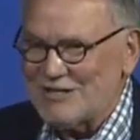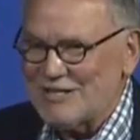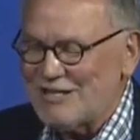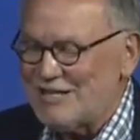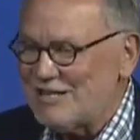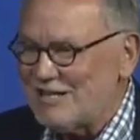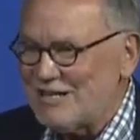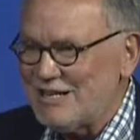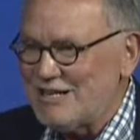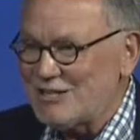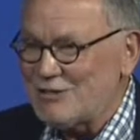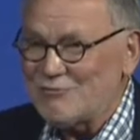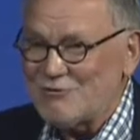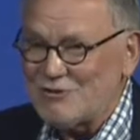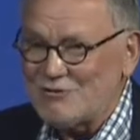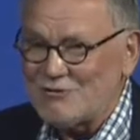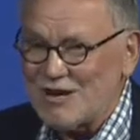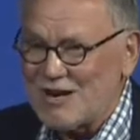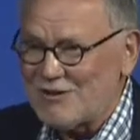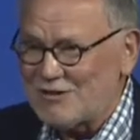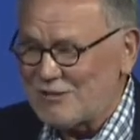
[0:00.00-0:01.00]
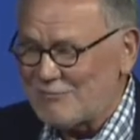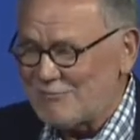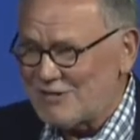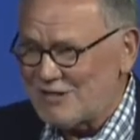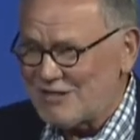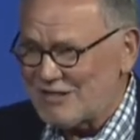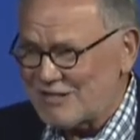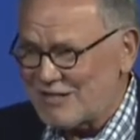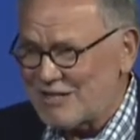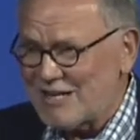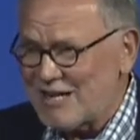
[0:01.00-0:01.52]
And it's what drives the
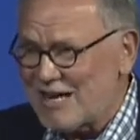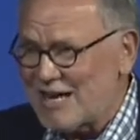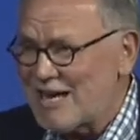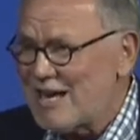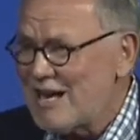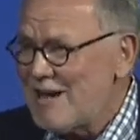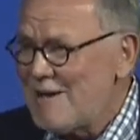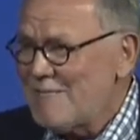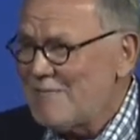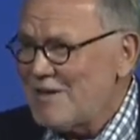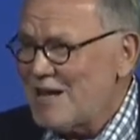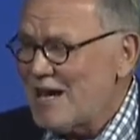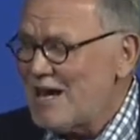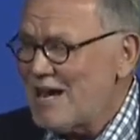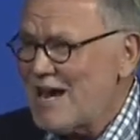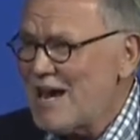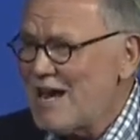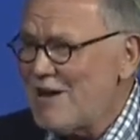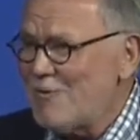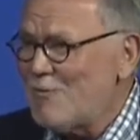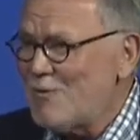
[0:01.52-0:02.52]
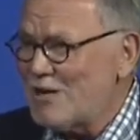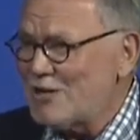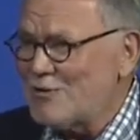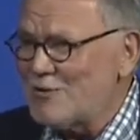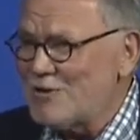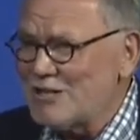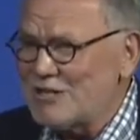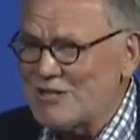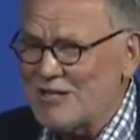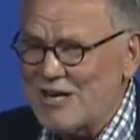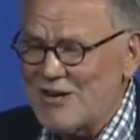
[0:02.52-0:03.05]
business today. One
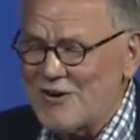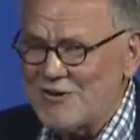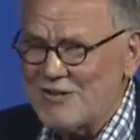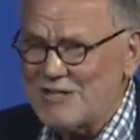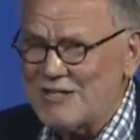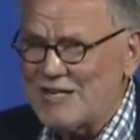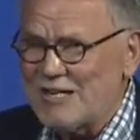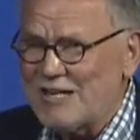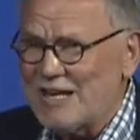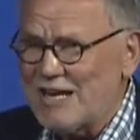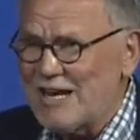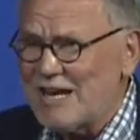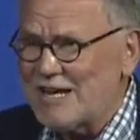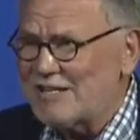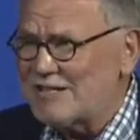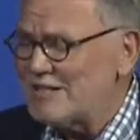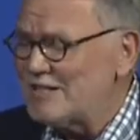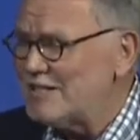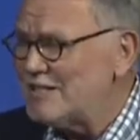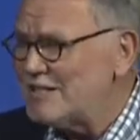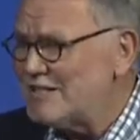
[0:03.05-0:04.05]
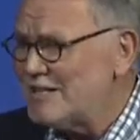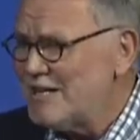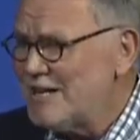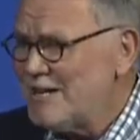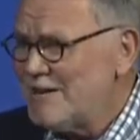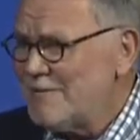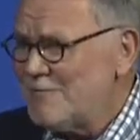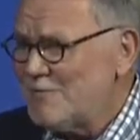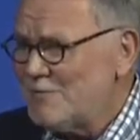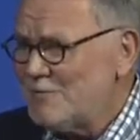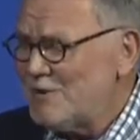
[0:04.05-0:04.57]
question I always get asked is,
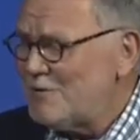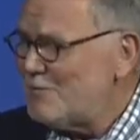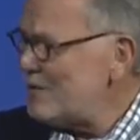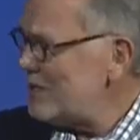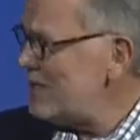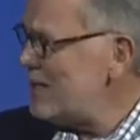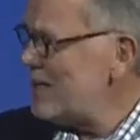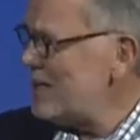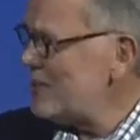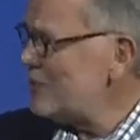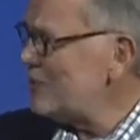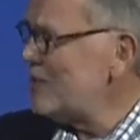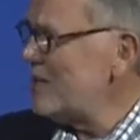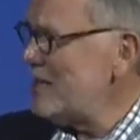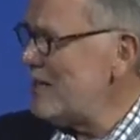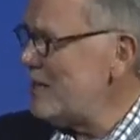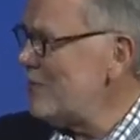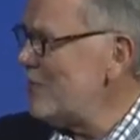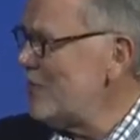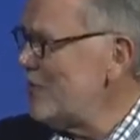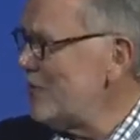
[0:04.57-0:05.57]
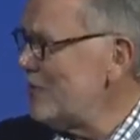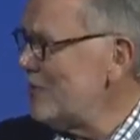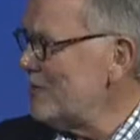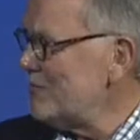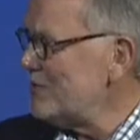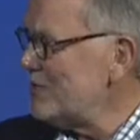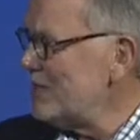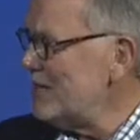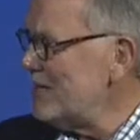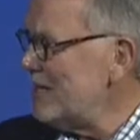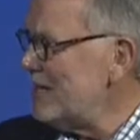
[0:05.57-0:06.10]
well, what kind of training
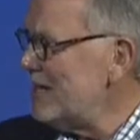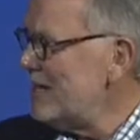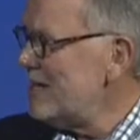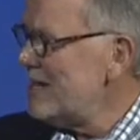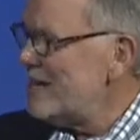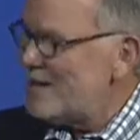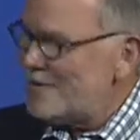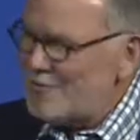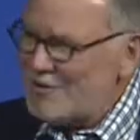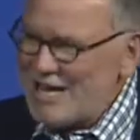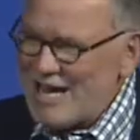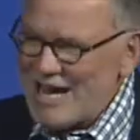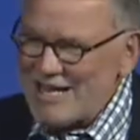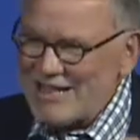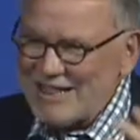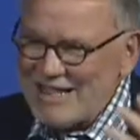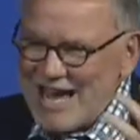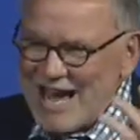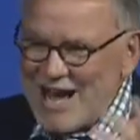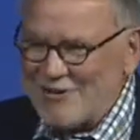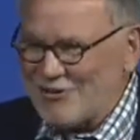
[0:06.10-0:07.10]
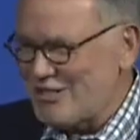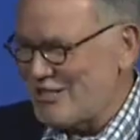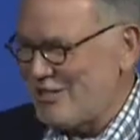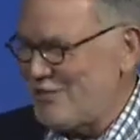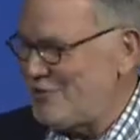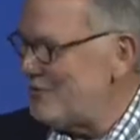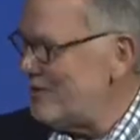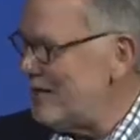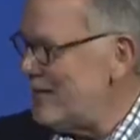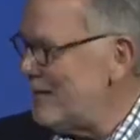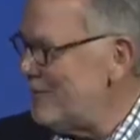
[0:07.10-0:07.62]
programs do you have? We had lousy
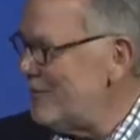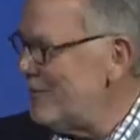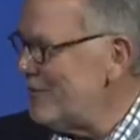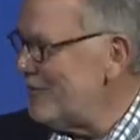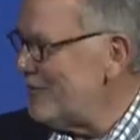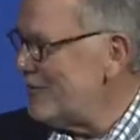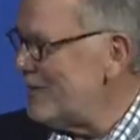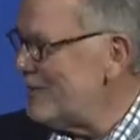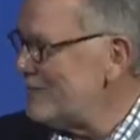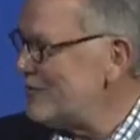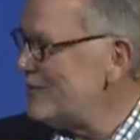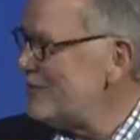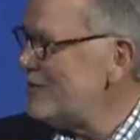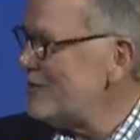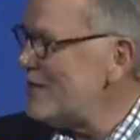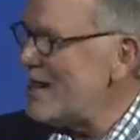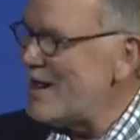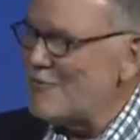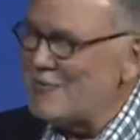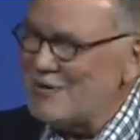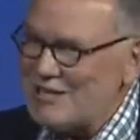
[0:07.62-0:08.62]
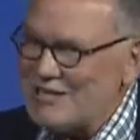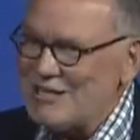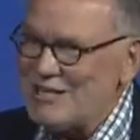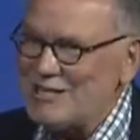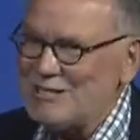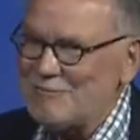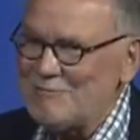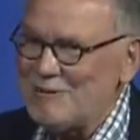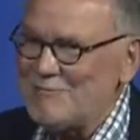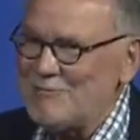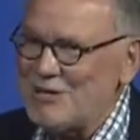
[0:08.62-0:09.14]
training programs. Yeah, we
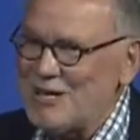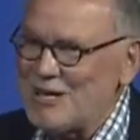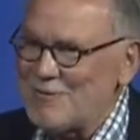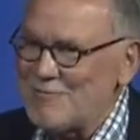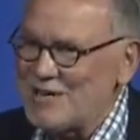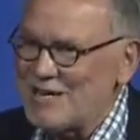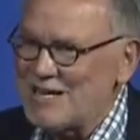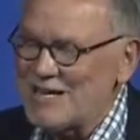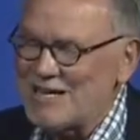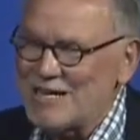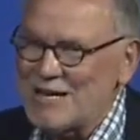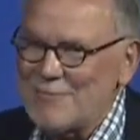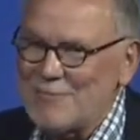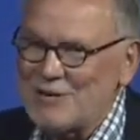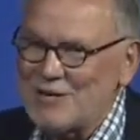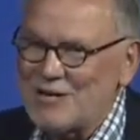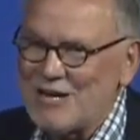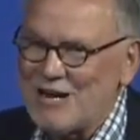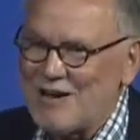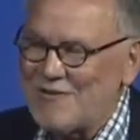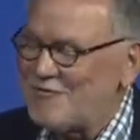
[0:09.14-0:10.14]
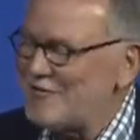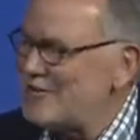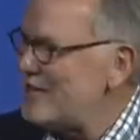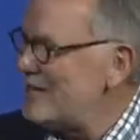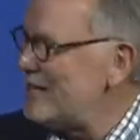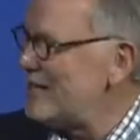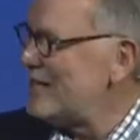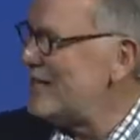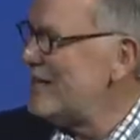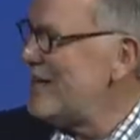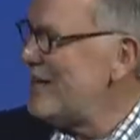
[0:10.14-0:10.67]
teach people how to make a cup of coffee
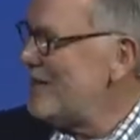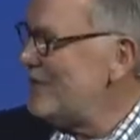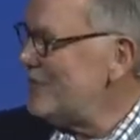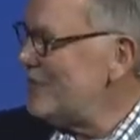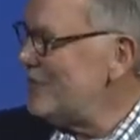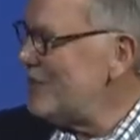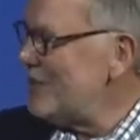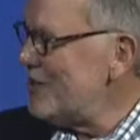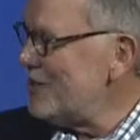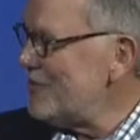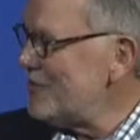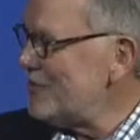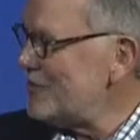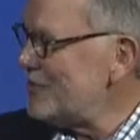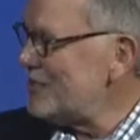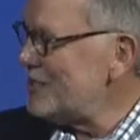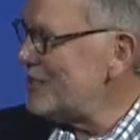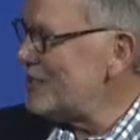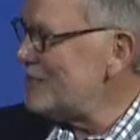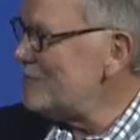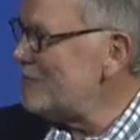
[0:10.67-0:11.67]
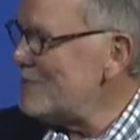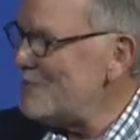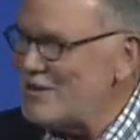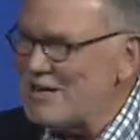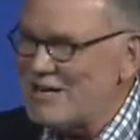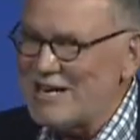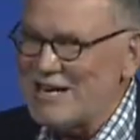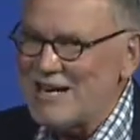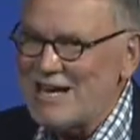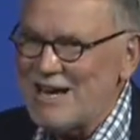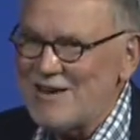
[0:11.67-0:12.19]
and do all those things, but we
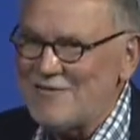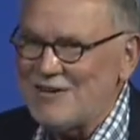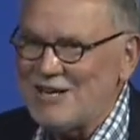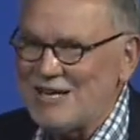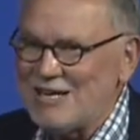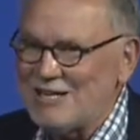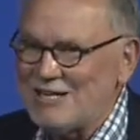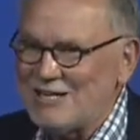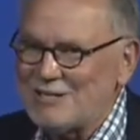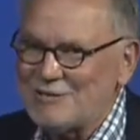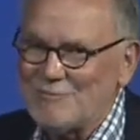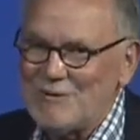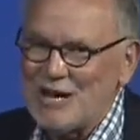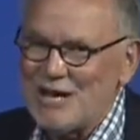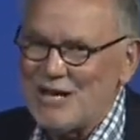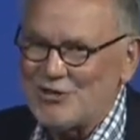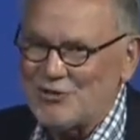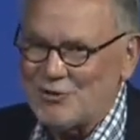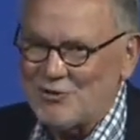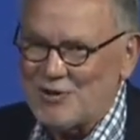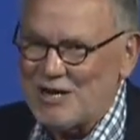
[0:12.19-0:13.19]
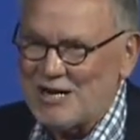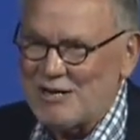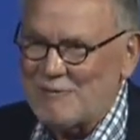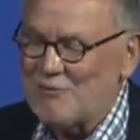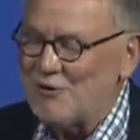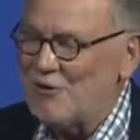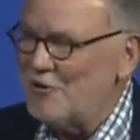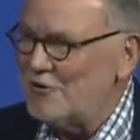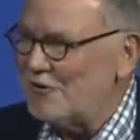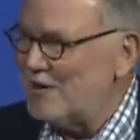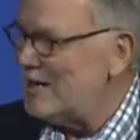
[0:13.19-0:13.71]
didn't have any smile training
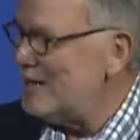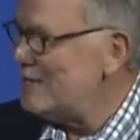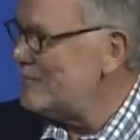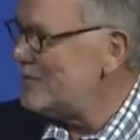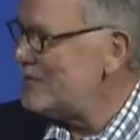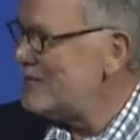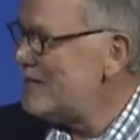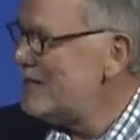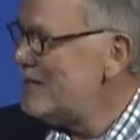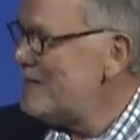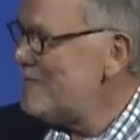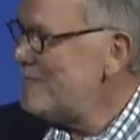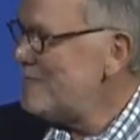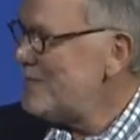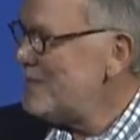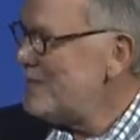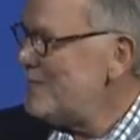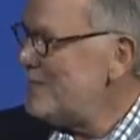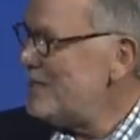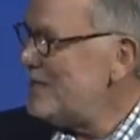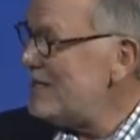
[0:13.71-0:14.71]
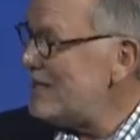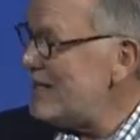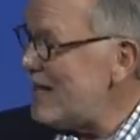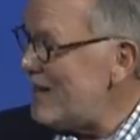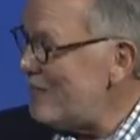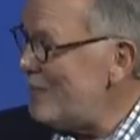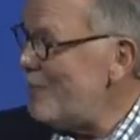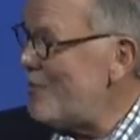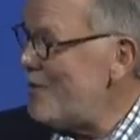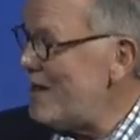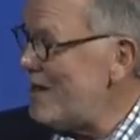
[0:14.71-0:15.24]
programs. We did
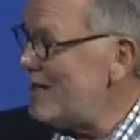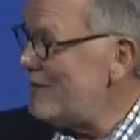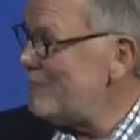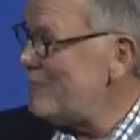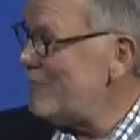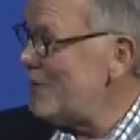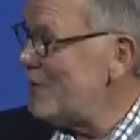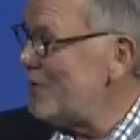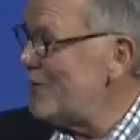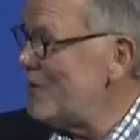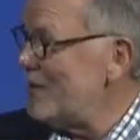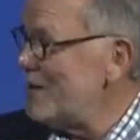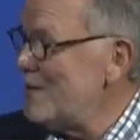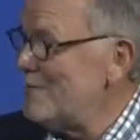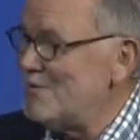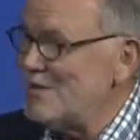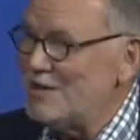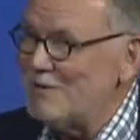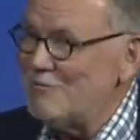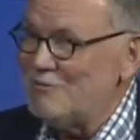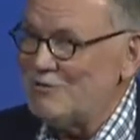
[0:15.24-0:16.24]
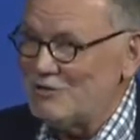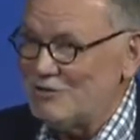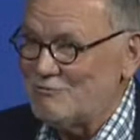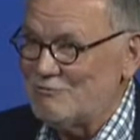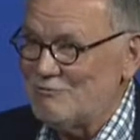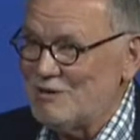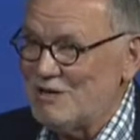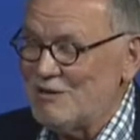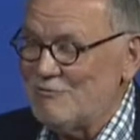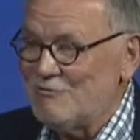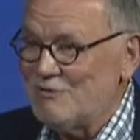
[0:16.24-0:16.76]
have one program that was
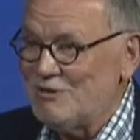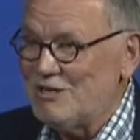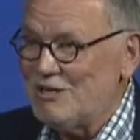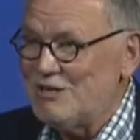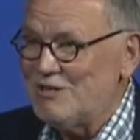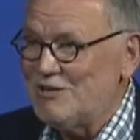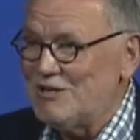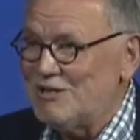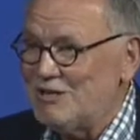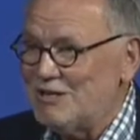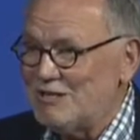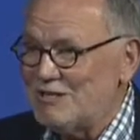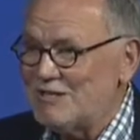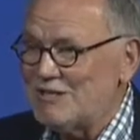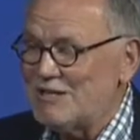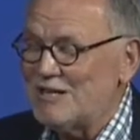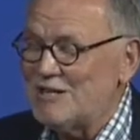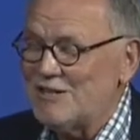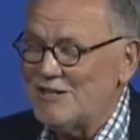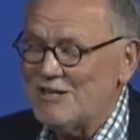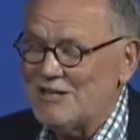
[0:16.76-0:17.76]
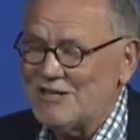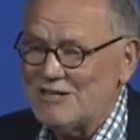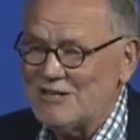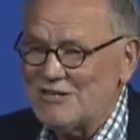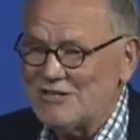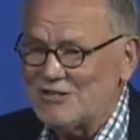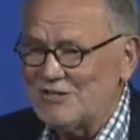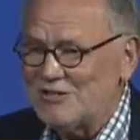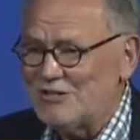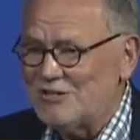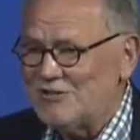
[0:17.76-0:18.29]
really good, and I think they
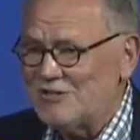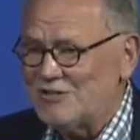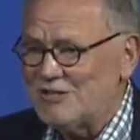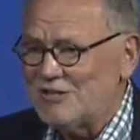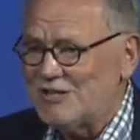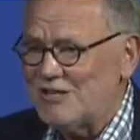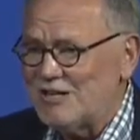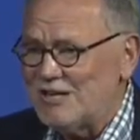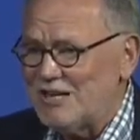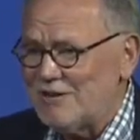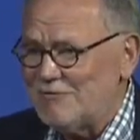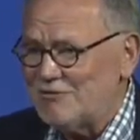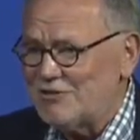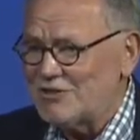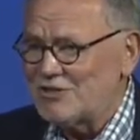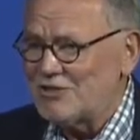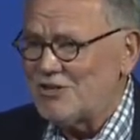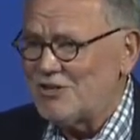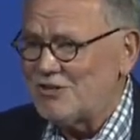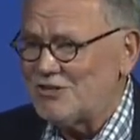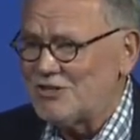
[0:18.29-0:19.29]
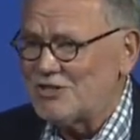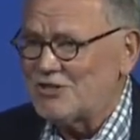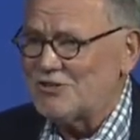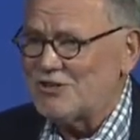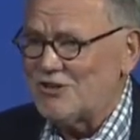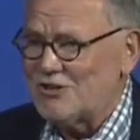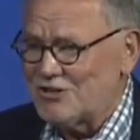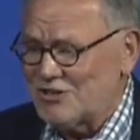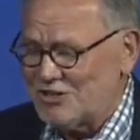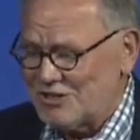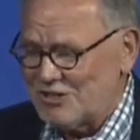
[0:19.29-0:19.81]
still use it today. It was called
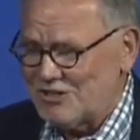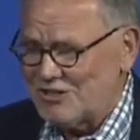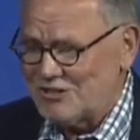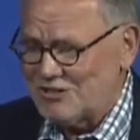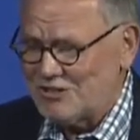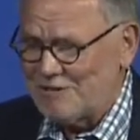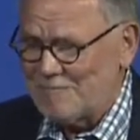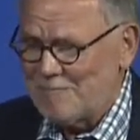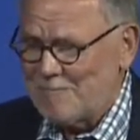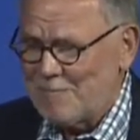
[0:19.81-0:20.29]
Star Skills.